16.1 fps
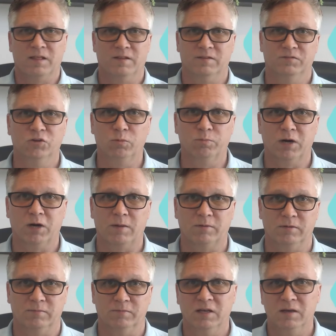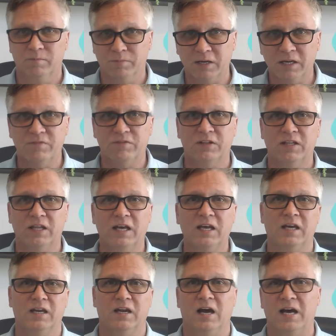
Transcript: no problem. But even then,